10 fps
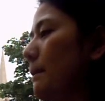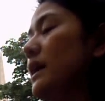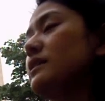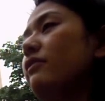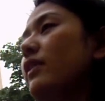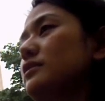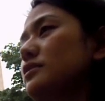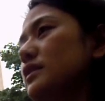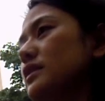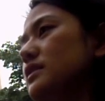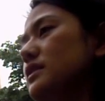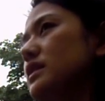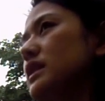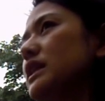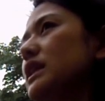benefactor, they
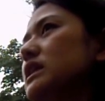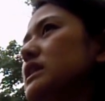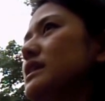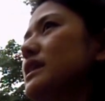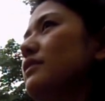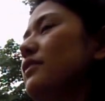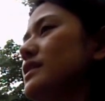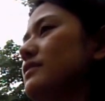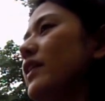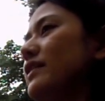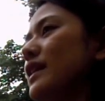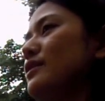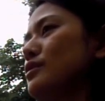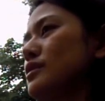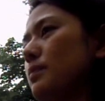did not just give us
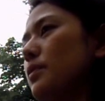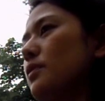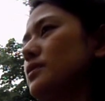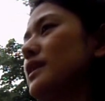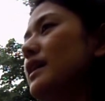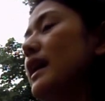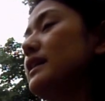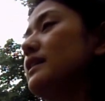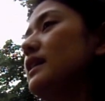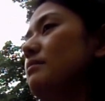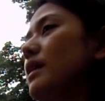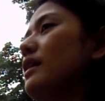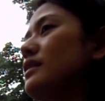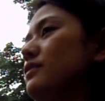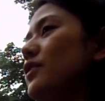financial support, and then they make
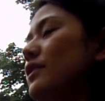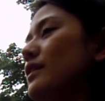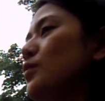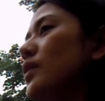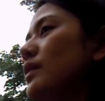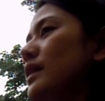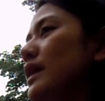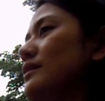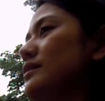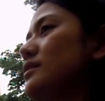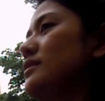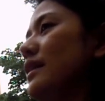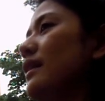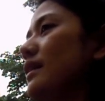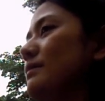us feel that they really
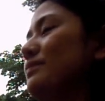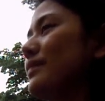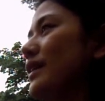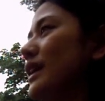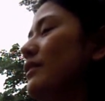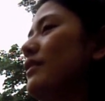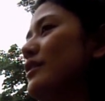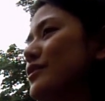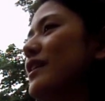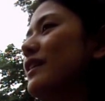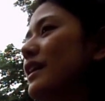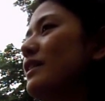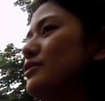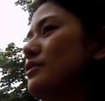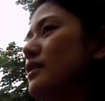give concern and
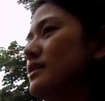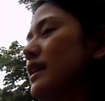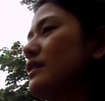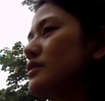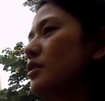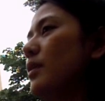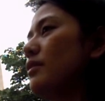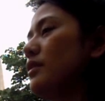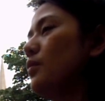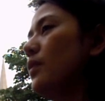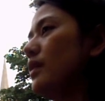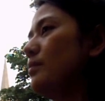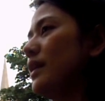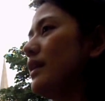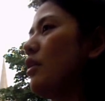love to us. They concern about their
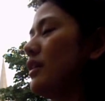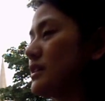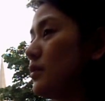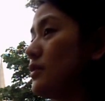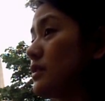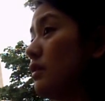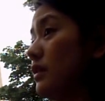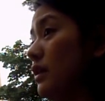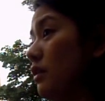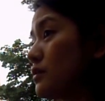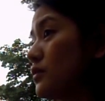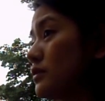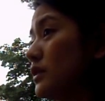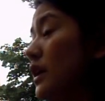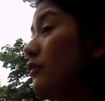well-being, our experience in Oxford.
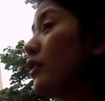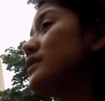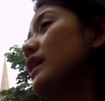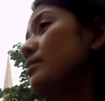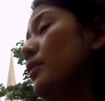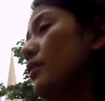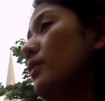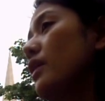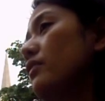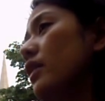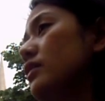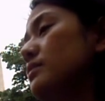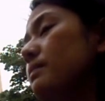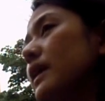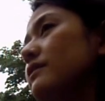For example, one of our
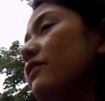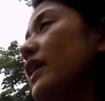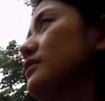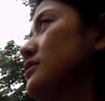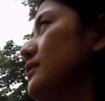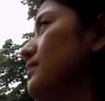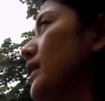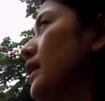benefactor,